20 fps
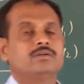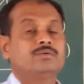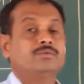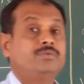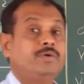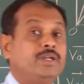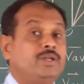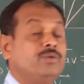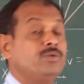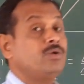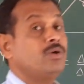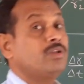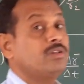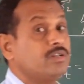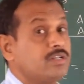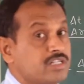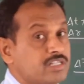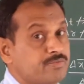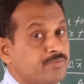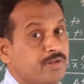When you got
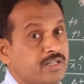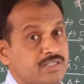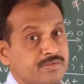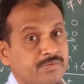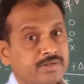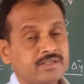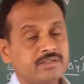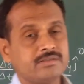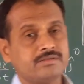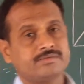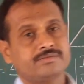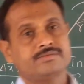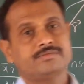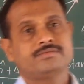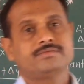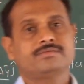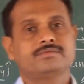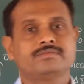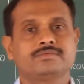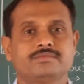the displacement?
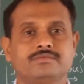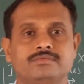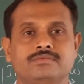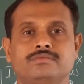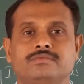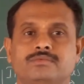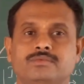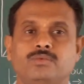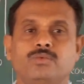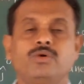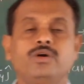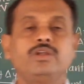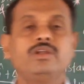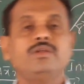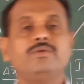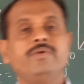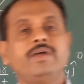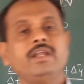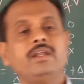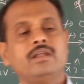
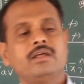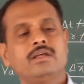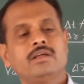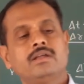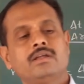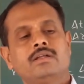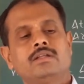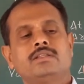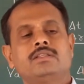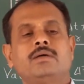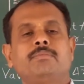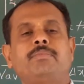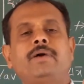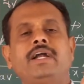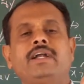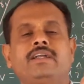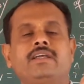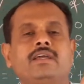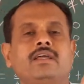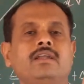Only when the
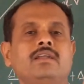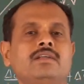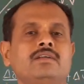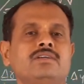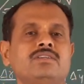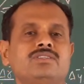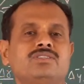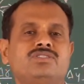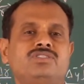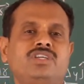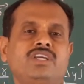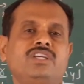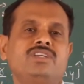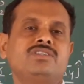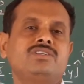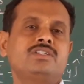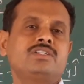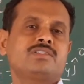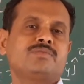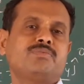particle
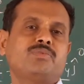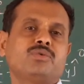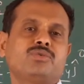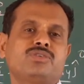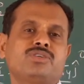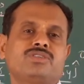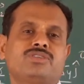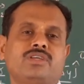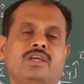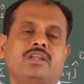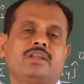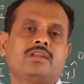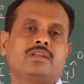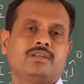changes position.